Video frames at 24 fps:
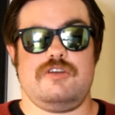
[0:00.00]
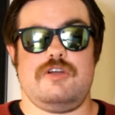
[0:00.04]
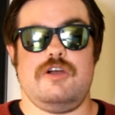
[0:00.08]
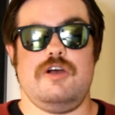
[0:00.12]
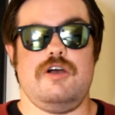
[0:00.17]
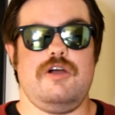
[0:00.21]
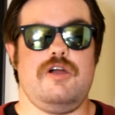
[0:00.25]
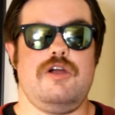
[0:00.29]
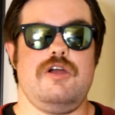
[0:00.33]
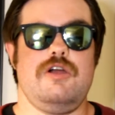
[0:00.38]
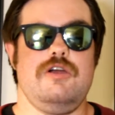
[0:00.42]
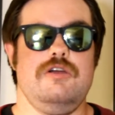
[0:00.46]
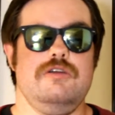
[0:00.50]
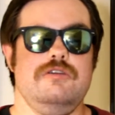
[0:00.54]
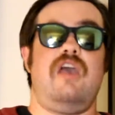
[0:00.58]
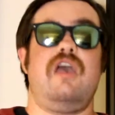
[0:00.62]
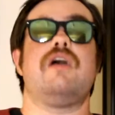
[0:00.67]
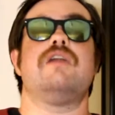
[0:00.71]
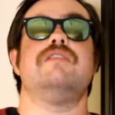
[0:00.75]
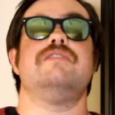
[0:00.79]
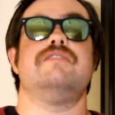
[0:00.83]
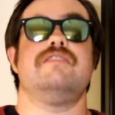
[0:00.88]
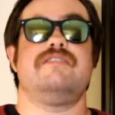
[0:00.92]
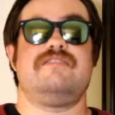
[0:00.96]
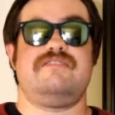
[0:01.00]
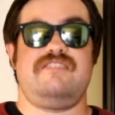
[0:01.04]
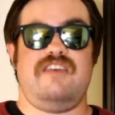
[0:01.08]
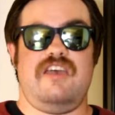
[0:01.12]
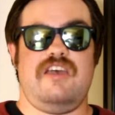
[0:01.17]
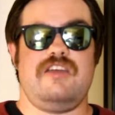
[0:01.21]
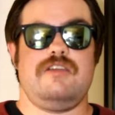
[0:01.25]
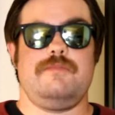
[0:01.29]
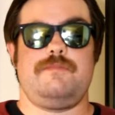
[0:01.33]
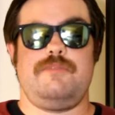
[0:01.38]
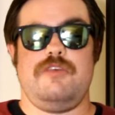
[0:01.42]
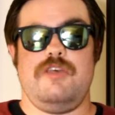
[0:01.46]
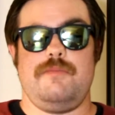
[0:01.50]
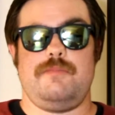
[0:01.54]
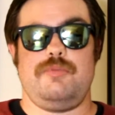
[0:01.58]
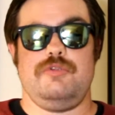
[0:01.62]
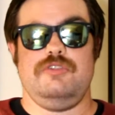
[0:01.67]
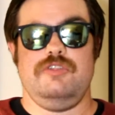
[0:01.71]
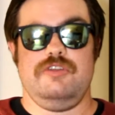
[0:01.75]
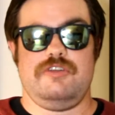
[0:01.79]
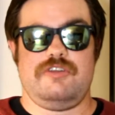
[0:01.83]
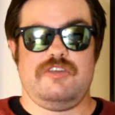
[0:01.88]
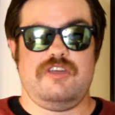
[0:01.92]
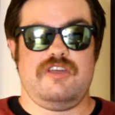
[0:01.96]
car, and the sand
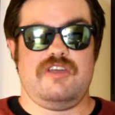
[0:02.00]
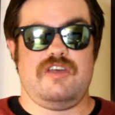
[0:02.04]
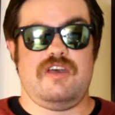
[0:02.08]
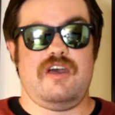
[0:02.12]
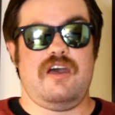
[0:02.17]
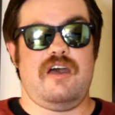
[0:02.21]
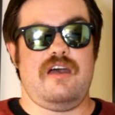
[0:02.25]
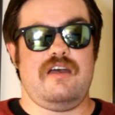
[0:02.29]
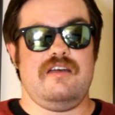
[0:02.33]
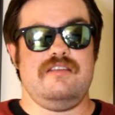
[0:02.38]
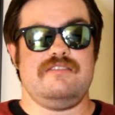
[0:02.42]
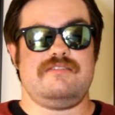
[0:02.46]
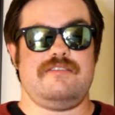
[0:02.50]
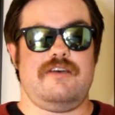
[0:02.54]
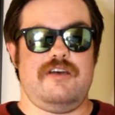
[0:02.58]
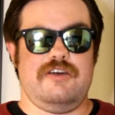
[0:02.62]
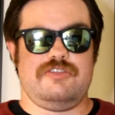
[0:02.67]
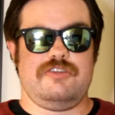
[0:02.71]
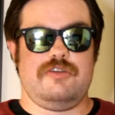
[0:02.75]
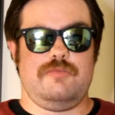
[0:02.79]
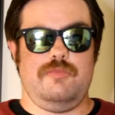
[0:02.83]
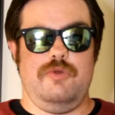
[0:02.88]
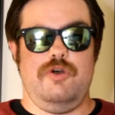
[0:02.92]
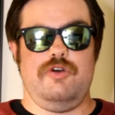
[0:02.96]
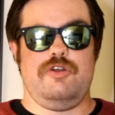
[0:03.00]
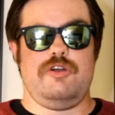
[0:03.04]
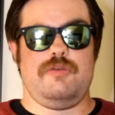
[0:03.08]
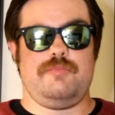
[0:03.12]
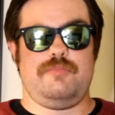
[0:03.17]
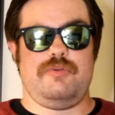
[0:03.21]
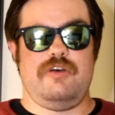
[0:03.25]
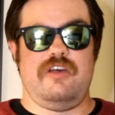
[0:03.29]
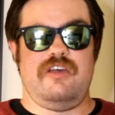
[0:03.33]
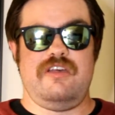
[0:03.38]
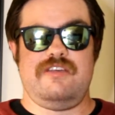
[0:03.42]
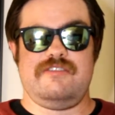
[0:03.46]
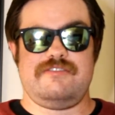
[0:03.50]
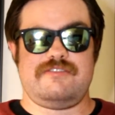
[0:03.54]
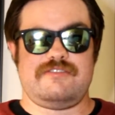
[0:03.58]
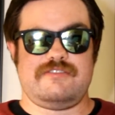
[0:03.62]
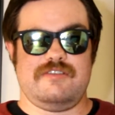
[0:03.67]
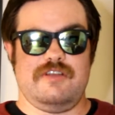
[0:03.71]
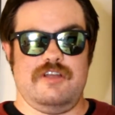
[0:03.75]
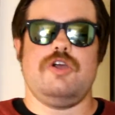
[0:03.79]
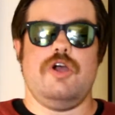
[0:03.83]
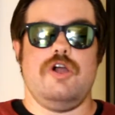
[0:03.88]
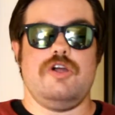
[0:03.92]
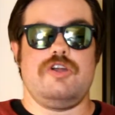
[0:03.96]
people-looking guys on their
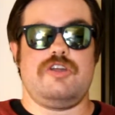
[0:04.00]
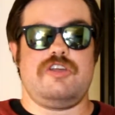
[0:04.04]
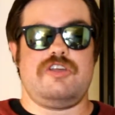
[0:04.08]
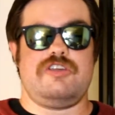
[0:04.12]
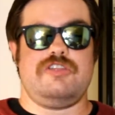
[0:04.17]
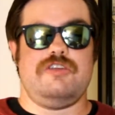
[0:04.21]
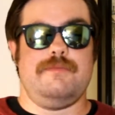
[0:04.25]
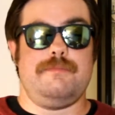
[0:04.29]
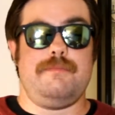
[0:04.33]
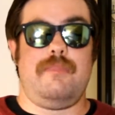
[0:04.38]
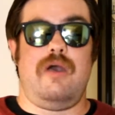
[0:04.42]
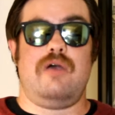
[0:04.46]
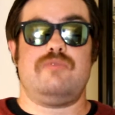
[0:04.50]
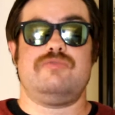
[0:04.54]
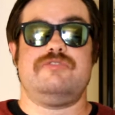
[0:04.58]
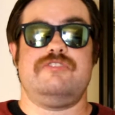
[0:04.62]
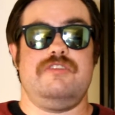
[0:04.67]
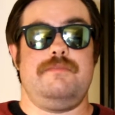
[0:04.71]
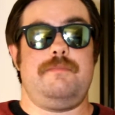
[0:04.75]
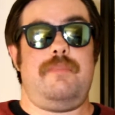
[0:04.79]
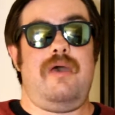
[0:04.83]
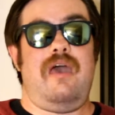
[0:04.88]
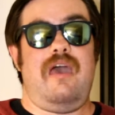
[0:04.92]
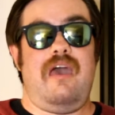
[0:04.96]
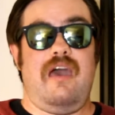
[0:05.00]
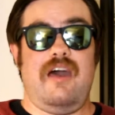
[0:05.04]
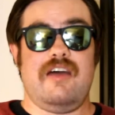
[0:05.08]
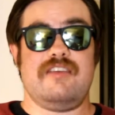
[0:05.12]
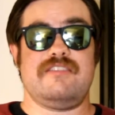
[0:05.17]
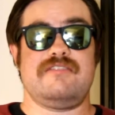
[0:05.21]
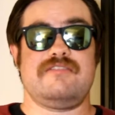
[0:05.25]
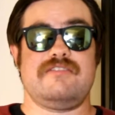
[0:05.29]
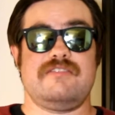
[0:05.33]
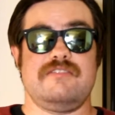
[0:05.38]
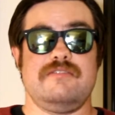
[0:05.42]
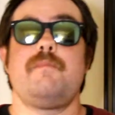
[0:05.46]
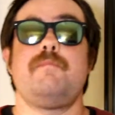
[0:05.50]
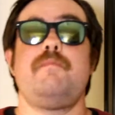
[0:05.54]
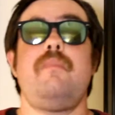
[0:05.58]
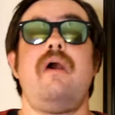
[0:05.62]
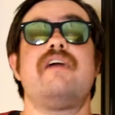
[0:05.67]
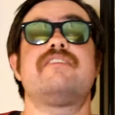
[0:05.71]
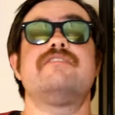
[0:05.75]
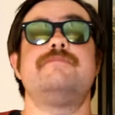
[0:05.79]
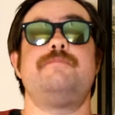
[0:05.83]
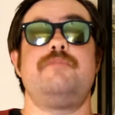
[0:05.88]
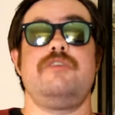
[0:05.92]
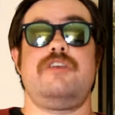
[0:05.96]
motorbikes guarding the mountain pass,
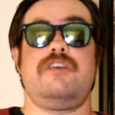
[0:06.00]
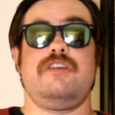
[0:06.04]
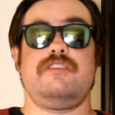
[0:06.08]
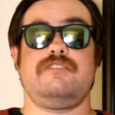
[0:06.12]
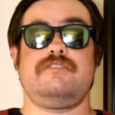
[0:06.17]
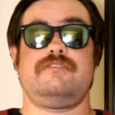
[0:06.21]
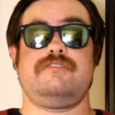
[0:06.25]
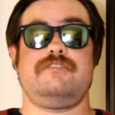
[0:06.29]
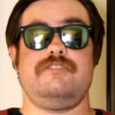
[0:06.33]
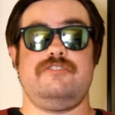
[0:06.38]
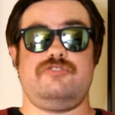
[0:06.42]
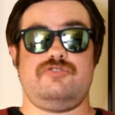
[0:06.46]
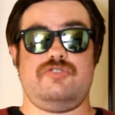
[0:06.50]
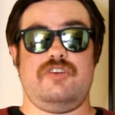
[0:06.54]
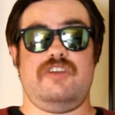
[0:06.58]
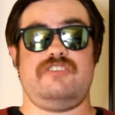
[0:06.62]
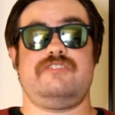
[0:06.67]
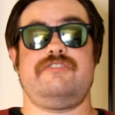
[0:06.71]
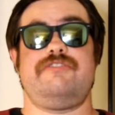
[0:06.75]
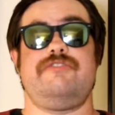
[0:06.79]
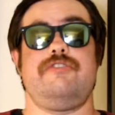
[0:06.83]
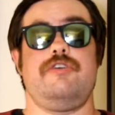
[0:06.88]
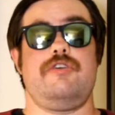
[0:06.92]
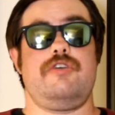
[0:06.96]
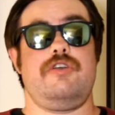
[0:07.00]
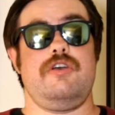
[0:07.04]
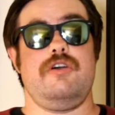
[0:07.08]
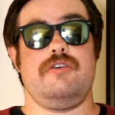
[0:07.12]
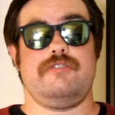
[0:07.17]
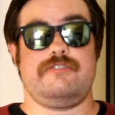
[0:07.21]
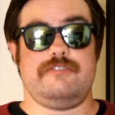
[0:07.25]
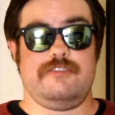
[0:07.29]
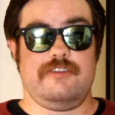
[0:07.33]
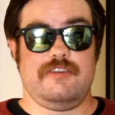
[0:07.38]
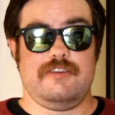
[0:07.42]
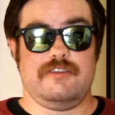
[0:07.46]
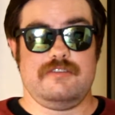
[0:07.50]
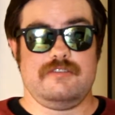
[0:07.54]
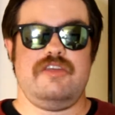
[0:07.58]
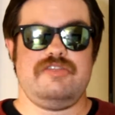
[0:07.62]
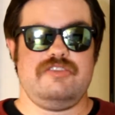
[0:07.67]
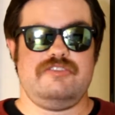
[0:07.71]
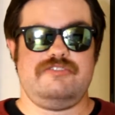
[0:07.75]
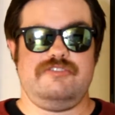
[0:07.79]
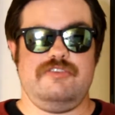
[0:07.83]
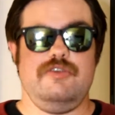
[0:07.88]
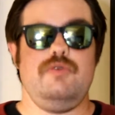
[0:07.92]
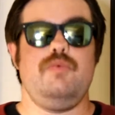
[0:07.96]
Max begins to trust Furiosa, and
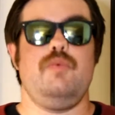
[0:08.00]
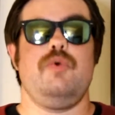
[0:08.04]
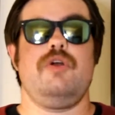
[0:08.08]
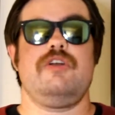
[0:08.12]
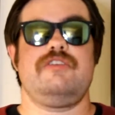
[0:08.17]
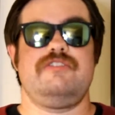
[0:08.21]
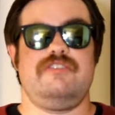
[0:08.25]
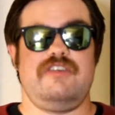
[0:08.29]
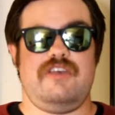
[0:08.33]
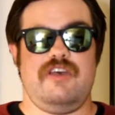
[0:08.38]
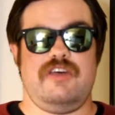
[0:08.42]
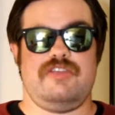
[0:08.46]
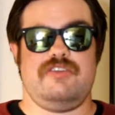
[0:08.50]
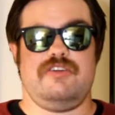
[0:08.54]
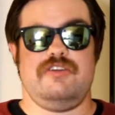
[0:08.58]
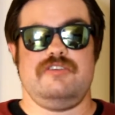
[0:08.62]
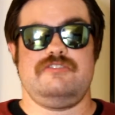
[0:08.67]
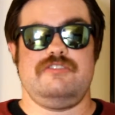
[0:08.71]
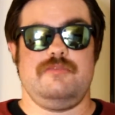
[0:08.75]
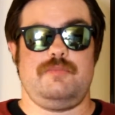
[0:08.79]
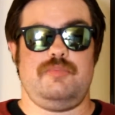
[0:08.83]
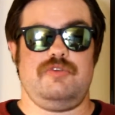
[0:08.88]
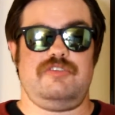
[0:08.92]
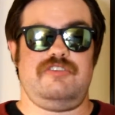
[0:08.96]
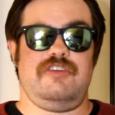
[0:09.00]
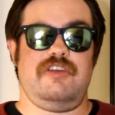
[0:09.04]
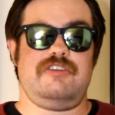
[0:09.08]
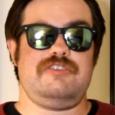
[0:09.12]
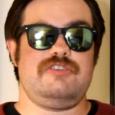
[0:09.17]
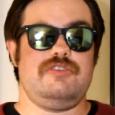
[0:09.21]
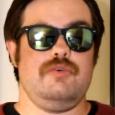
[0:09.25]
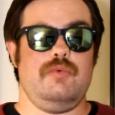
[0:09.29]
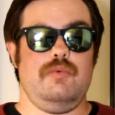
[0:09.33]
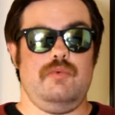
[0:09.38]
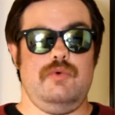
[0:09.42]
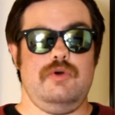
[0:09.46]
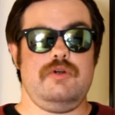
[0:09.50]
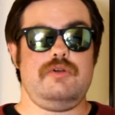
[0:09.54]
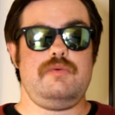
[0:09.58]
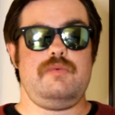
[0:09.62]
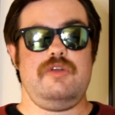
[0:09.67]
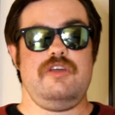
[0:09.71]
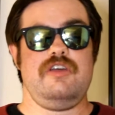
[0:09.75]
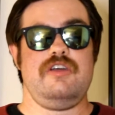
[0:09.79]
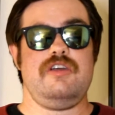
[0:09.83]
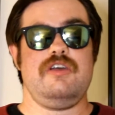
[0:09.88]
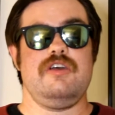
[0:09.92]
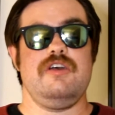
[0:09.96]
the two work together to protect the war
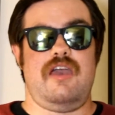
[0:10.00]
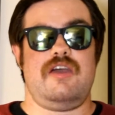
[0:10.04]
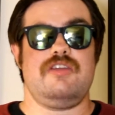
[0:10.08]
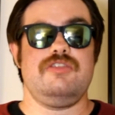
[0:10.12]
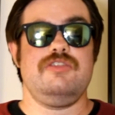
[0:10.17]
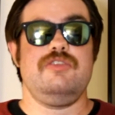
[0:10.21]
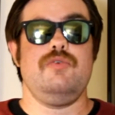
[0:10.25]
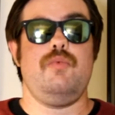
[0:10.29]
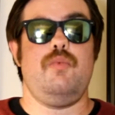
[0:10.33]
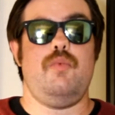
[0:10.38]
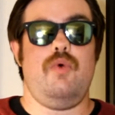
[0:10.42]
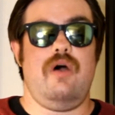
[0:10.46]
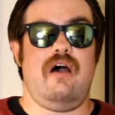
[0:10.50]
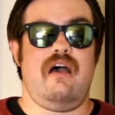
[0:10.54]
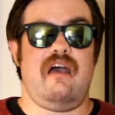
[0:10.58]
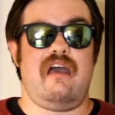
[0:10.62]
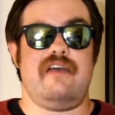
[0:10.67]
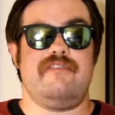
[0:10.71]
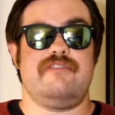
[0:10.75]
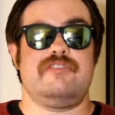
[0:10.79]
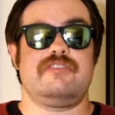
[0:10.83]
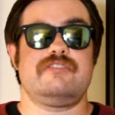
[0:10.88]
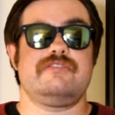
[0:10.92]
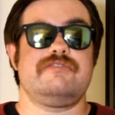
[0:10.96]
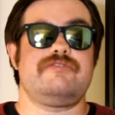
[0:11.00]
rig and the wives